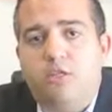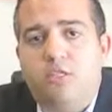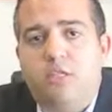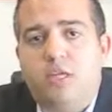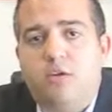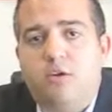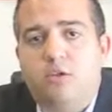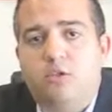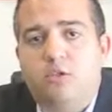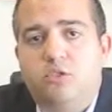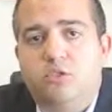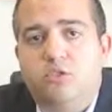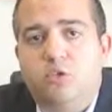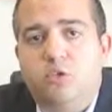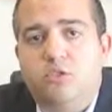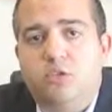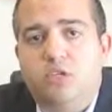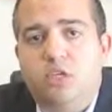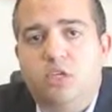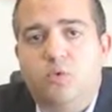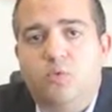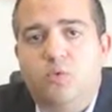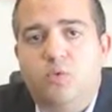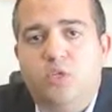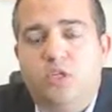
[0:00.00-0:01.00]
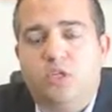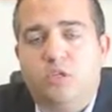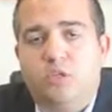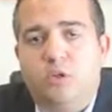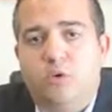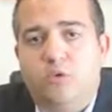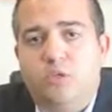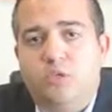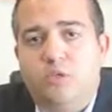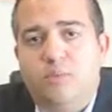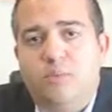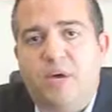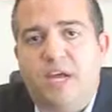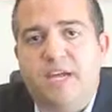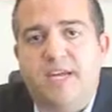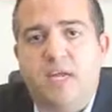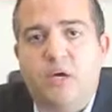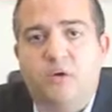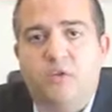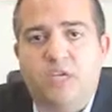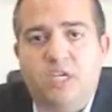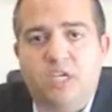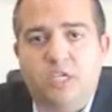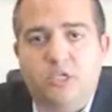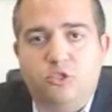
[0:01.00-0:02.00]
that are associated with the loan to buy down
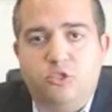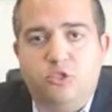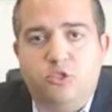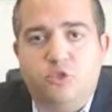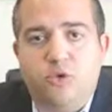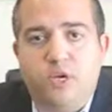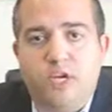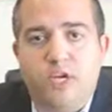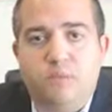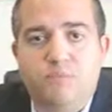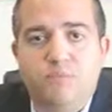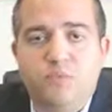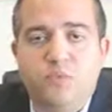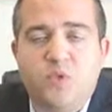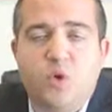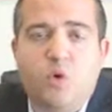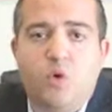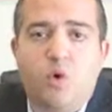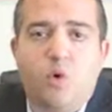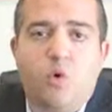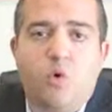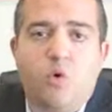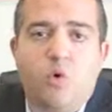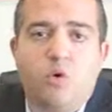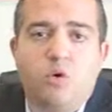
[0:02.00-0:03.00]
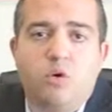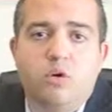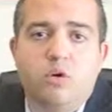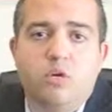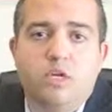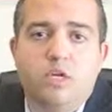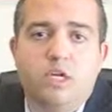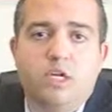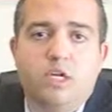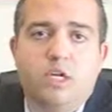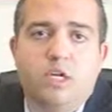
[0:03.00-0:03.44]
the interest rate or